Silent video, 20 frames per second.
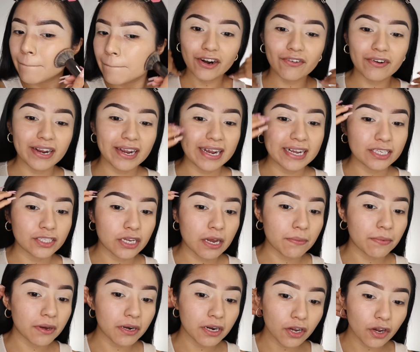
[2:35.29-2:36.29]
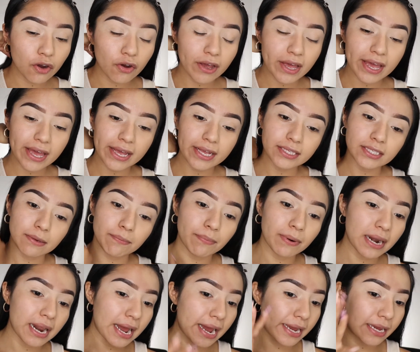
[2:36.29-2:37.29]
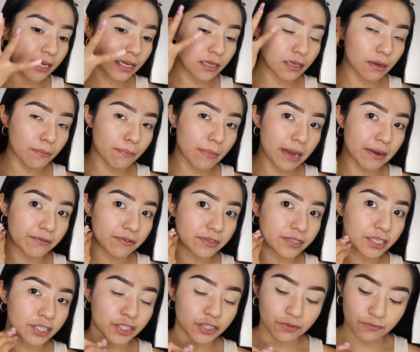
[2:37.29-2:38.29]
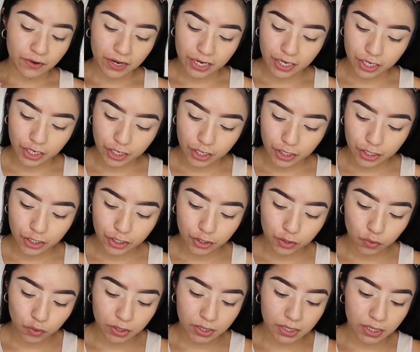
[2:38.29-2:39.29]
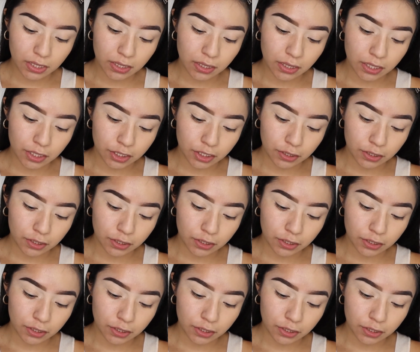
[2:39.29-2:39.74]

Alright guys, so I'm gonna go ahead and apply my foundation right here using the